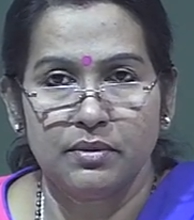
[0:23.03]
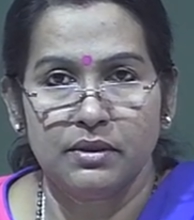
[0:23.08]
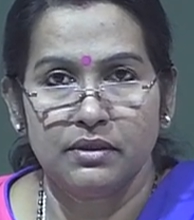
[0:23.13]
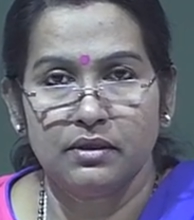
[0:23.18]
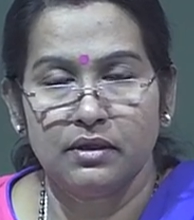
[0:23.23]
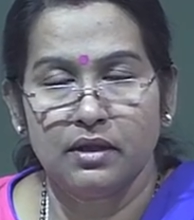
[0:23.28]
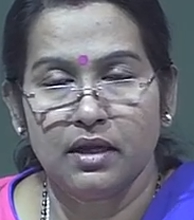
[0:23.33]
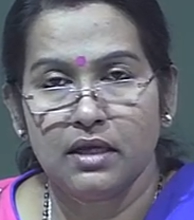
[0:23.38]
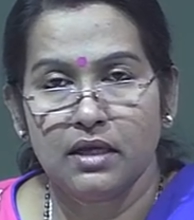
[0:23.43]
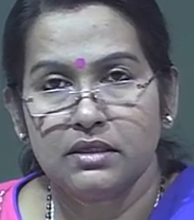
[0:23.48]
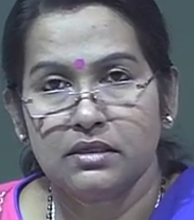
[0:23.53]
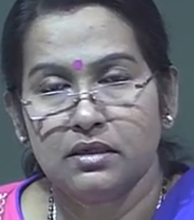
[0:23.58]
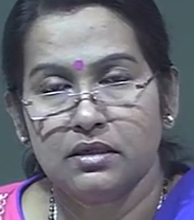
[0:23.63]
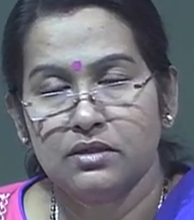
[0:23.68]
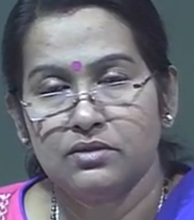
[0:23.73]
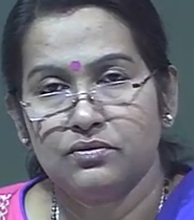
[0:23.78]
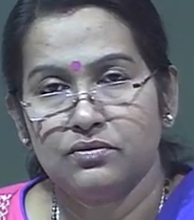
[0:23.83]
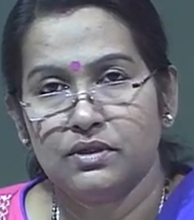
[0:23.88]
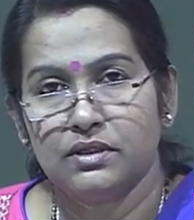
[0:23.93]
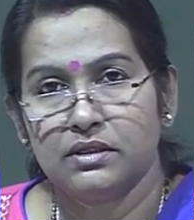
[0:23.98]
In the last
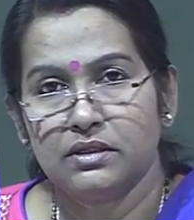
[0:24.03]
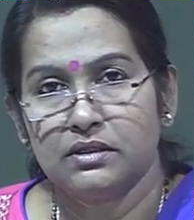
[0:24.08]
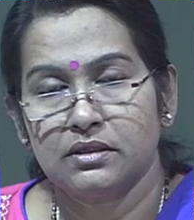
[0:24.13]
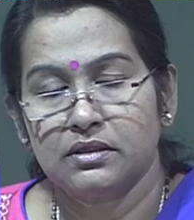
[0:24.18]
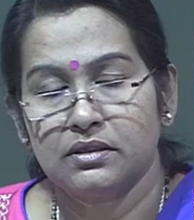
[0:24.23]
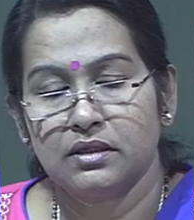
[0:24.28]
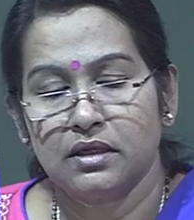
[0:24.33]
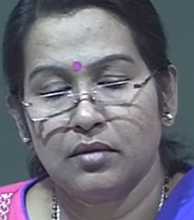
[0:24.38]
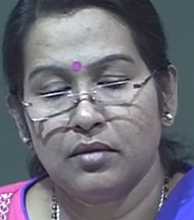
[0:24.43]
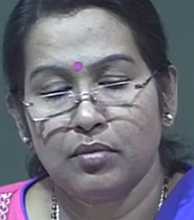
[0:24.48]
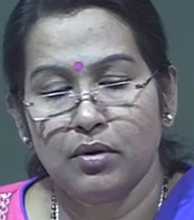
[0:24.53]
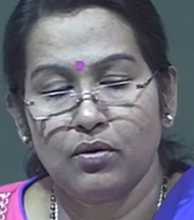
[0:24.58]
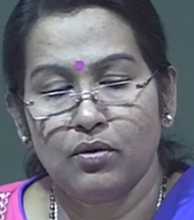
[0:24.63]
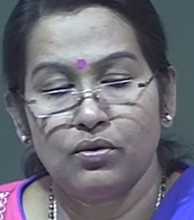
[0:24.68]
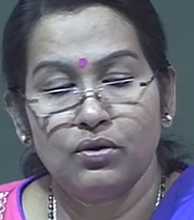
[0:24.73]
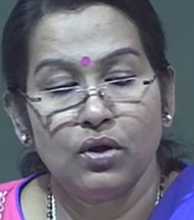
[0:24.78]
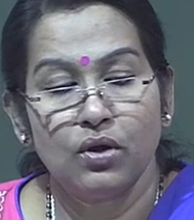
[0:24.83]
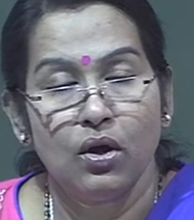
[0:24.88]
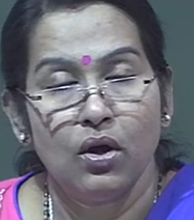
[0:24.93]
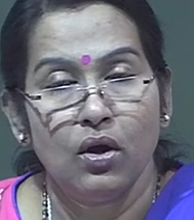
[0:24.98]
class we are discussing
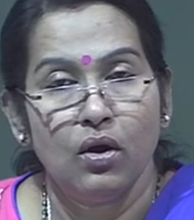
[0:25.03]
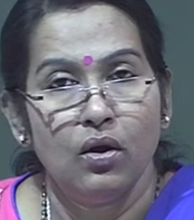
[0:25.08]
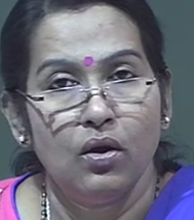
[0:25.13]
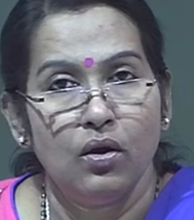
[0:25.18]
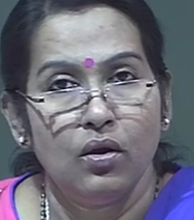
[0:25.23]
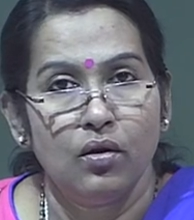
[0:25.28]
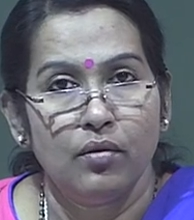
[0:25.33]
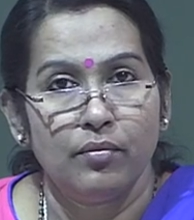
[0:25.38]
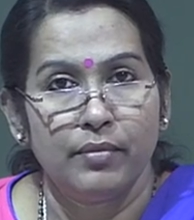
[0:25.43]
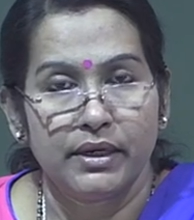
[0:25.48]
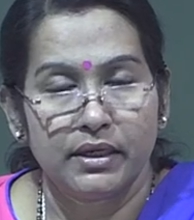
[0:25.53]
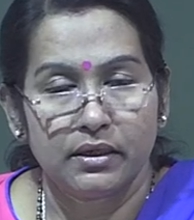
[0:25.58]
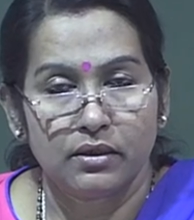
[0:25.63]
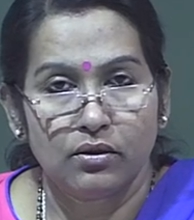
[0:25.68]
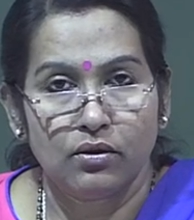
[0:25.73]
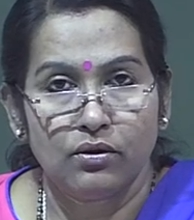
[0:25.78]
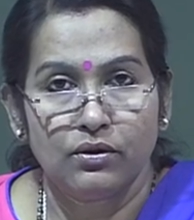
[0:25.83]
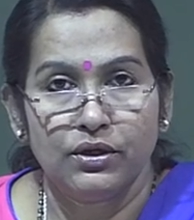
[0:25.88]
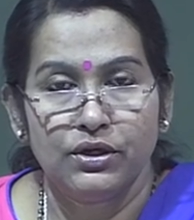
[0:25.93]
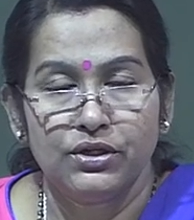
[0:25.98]
about
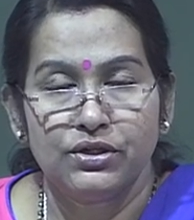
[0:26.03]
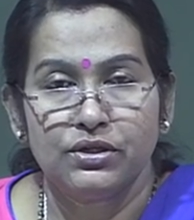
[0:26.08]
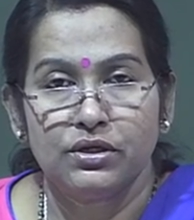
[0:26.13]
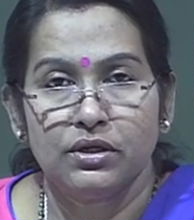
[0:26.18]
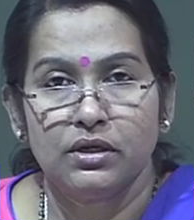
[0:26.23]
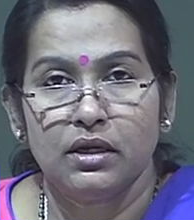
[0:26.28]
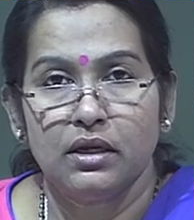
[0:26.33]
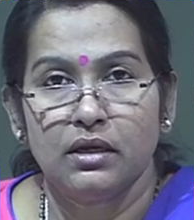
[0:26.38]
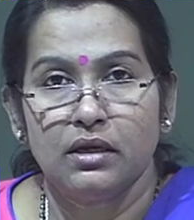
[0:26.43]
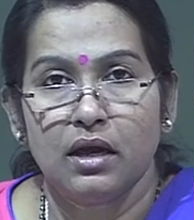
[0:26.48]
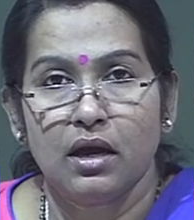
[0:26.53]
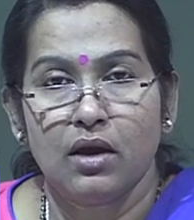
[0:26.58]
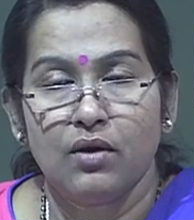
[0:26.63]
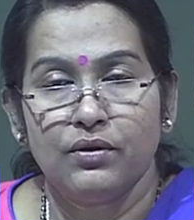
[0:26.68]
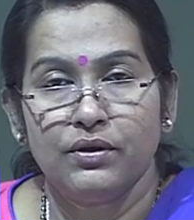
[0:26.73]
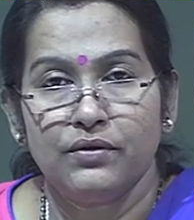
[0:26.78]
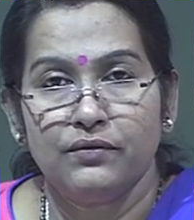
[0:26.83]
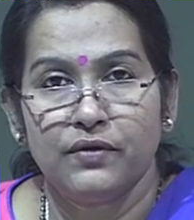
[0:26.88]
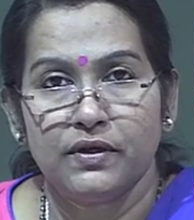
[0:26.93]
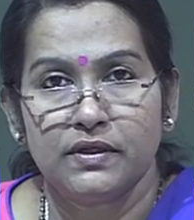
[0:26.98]
metacognition and how
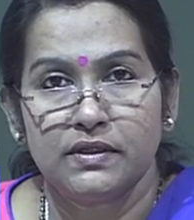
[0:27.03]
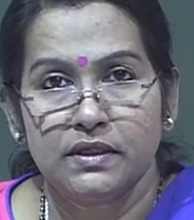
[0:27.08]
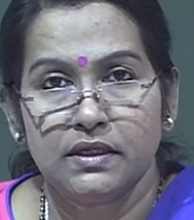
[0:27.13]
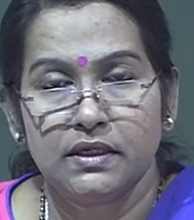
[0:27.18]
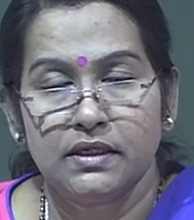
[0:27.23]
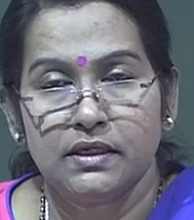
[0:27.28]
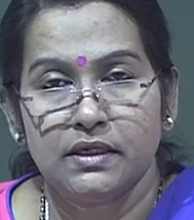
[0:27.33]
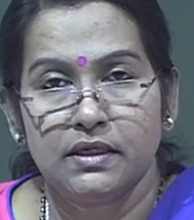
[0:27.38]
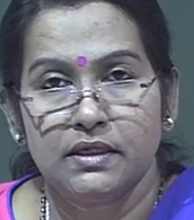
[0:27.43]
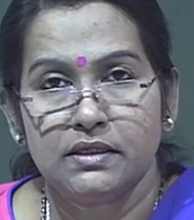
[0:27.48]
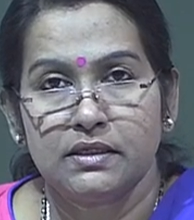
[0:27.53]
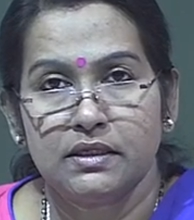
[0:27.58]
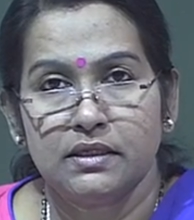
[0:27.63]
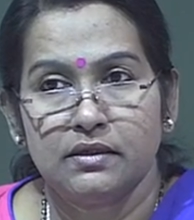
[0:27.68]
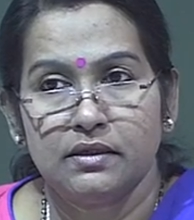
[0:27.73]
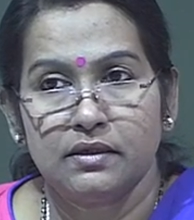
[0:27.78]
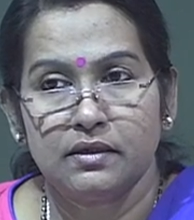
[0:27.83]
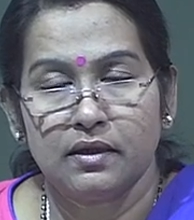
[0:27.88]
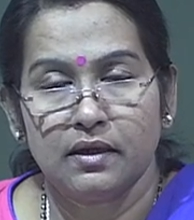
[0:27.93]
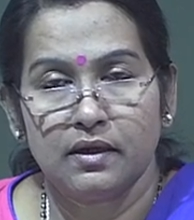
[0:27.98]
it facilitates in
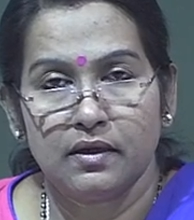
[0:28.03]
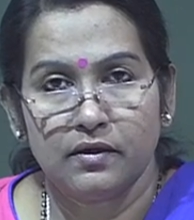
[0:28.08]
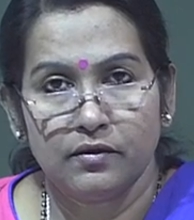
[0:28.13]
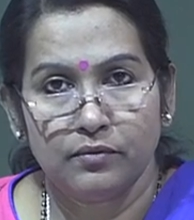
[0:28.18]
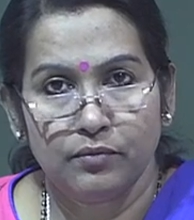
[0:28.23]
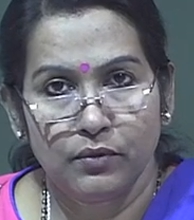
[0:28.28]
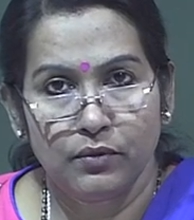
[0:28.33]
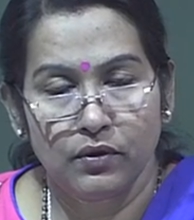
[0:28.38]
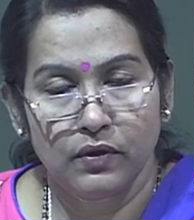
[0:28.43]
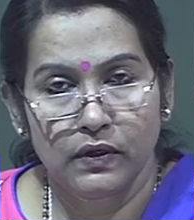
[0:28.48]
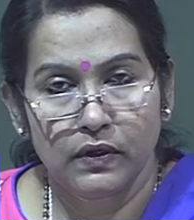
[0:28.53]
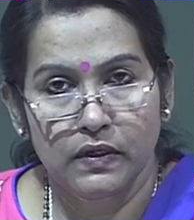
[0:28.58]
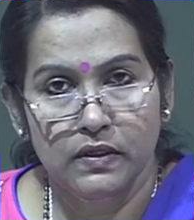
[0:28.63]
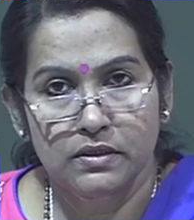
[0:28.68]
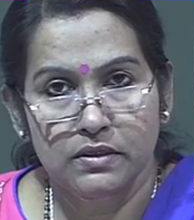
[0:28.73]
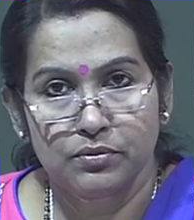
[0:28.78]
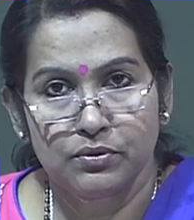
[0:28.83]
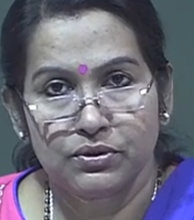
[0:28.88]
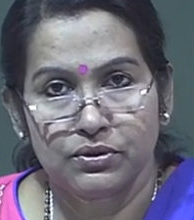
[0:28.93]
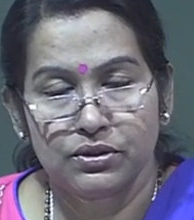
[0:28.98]
declarative knowledge,
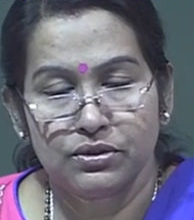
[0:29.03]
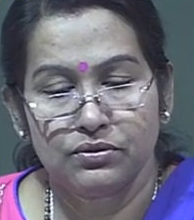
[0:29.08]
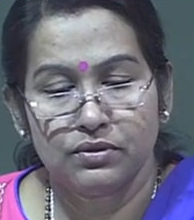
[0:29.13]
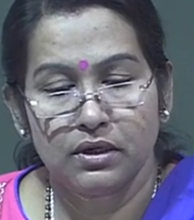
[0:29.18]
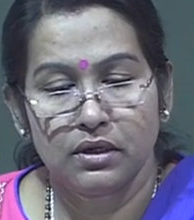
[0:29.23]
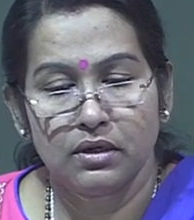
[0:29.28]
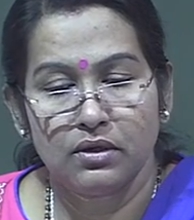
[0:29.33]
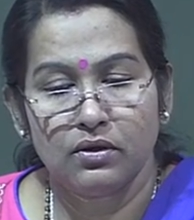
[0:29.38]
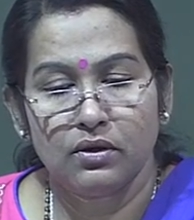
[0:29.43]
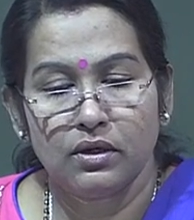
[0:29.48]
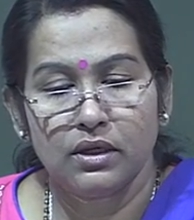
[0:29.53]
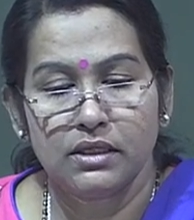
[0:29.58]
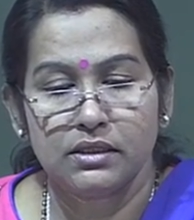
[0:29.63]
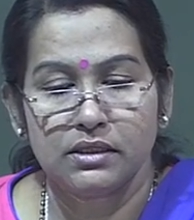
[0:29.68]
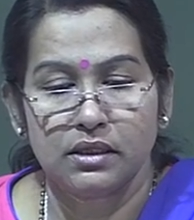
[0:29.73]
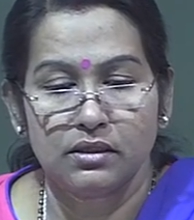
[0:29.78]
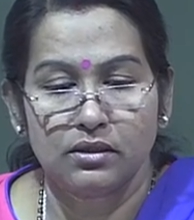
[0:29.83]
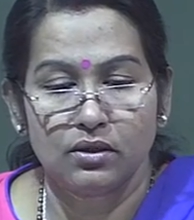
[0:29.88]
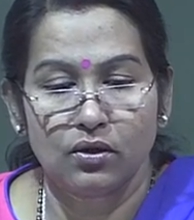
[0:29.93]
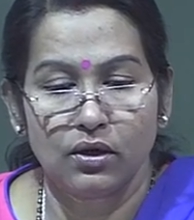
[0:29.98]
procedural knowledge
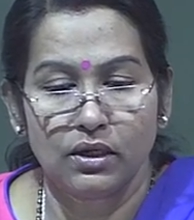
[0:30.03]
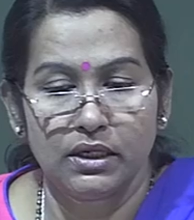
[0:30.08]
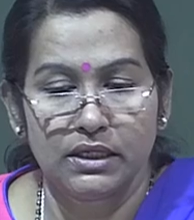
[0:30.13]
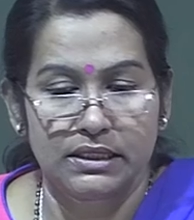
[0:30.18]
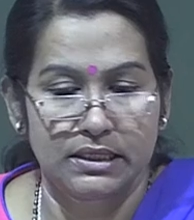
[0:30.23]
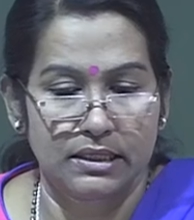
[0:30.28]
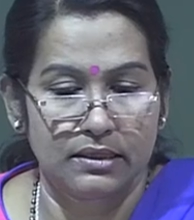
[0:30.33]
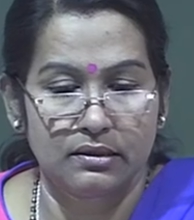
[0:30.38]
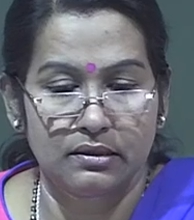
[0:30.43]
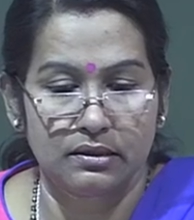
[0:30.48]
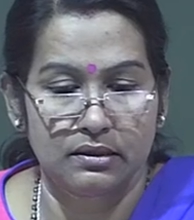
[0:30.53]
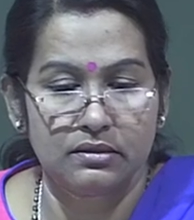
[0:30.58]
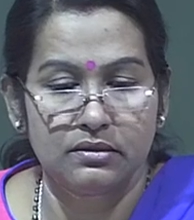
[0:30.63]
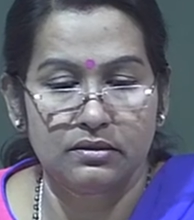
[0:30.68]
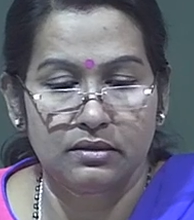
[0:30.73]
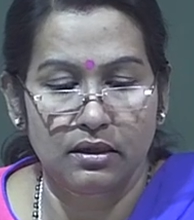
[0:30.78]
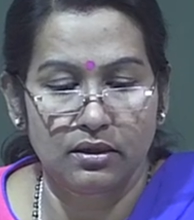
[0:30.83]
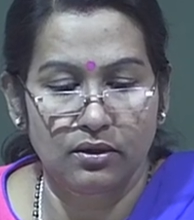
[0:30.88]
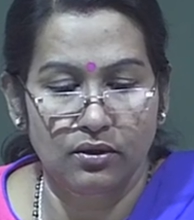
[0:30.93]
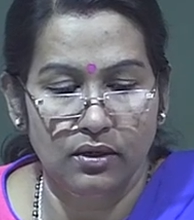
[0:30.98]
and
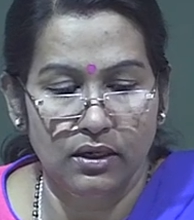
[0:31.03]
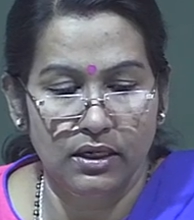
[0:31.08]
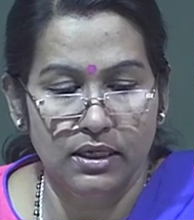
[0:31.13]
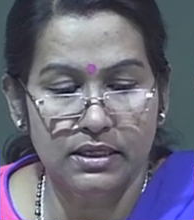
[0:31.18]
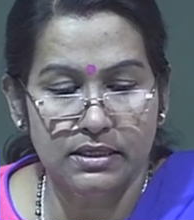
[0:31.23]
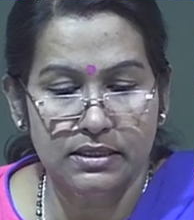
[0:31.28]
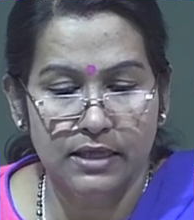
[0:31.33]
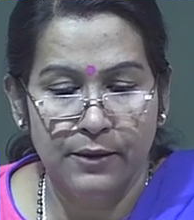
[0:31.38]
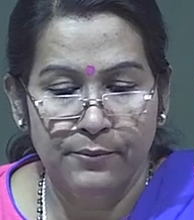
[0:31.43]
conditional knowledge.